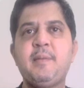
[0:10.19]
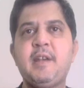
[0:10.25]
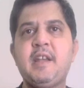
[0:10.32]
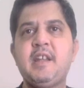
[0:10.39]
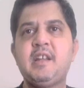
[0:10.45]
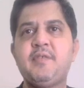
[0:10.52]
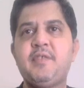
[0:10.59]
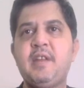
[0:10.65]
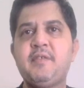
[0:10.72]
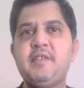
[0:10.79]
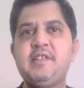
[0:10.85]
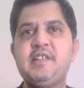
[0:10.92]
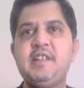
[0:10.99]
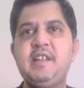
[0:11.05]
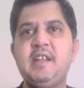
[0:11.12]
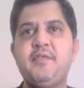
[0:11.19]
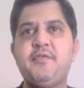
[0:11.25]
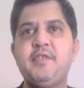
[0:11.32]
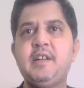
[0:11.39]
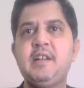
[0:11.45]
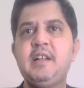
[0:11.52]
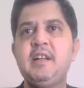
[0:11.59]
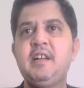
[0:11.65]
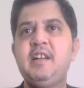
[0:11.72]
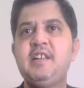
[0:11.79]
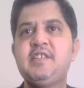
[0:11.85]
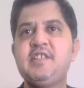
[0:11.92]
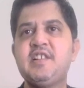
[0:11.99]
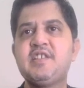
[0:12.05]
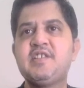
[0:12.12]
at a frequency f, a
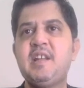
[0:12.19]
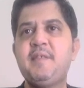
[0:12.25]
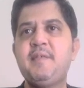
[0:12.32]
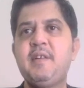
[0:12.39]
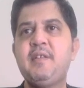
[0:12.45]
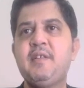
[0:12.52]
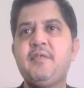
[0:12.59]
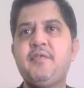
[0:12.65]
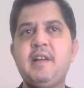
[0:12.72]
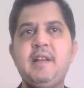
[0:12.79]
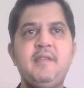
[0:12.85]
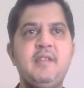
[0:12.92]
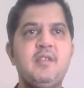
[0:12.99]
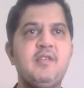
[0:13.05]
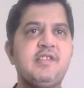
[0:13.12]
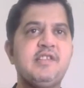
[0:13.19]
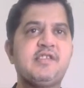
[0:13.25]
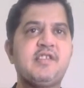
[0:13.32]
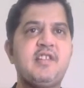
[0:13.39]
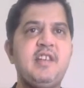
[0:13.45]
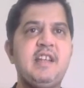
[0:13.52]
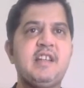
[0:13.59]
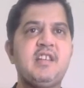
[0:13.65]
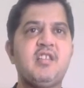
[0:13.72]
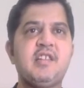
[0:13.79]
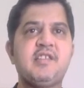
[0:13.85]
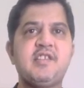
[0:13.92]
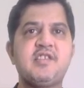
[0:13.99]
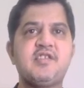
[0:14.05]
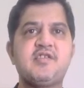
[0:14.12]
stationary wave with 5 notes is created on the
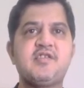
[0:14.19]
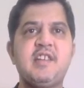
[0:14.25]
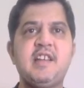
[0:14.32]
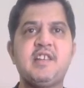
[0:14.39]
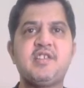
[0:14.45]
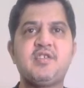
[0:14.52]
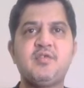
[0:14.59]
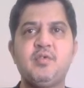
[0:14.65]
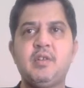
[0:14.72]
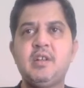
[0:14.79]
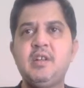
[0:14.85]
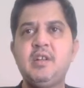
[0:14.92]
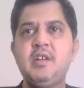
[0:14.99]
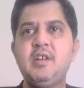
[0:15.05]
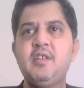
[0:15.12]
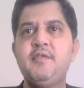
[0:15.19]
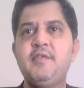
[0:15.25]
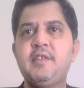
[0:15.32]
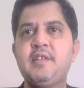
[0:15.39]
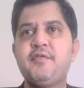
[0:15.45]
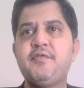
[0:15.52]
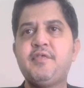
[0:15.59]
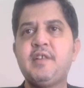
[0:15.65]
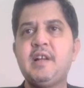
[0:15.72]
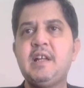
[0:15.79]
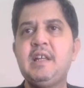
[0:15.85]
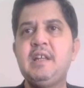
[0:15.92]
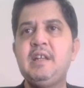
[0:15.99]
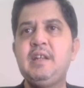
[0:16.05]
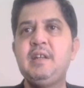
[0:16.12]
session string as shown. With
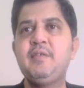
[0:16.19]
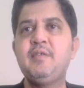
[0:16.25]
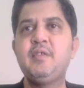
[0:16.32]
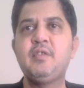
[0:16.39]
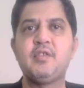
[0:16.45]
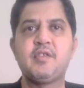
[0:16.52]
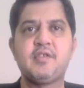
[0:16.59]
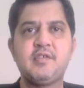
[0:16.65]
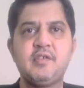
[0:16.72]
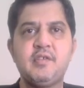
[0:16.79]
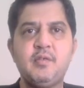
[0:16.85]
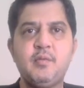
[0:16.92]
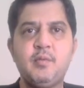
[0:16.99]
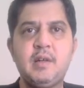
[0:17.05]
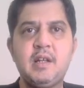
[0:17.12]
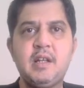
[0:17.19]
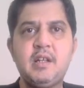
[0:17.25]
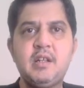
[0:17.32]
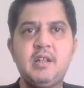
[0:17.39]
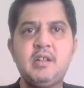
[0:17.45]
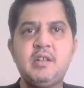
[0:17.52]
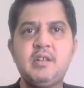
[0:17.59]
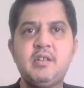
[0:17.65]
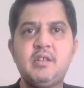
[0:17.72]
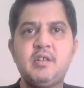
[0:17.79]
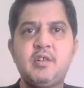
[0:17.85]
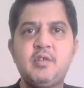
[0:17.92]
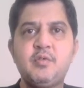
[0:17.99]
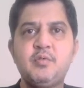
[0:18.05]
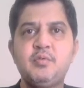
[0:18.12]
5 notes. 1,
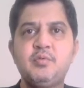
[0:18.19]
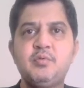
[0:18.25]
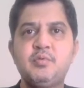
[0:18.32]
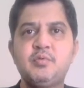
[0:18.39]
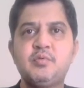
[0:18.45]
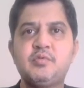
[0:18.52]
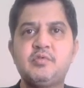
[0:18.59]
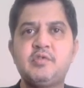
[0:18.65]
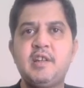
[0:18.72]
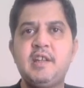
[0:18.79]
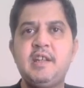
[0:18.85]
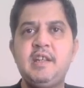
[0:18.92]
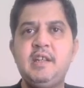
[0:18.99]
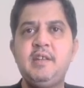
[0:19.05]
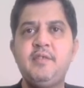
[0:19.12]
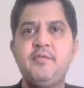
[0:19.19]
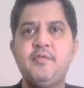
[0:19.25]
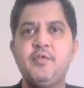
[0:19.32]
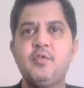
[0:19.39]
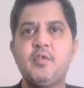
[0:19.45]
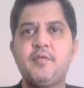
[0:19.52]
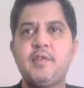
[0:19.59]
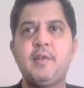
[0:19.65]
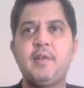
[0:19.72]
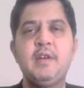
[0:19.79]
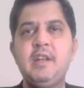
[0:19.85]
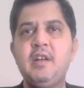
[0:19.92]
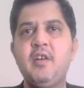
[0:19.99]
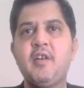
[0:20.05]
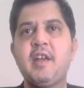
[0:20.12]
2, 3, 4, 5.
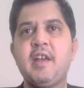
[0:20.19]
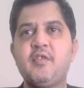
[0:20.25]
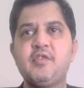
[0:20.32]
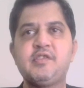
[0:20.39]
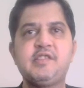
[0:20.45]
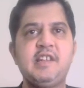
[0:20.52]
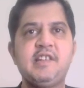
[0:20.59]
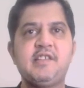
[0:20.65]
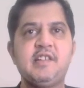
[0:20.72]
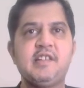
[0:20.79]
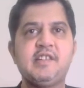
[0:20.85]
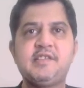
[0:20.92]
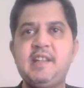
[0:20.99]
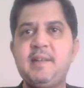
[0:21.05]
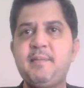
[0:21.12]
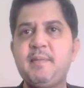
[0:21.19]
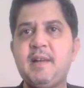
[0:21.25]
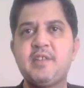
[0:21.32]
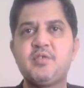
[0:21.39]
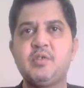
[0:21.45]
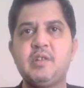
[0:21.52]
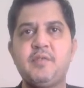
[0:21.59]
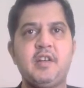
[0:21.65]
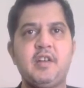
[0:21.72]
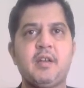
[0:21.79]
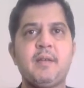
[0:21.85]
Okay, question is the same as shown in the figure.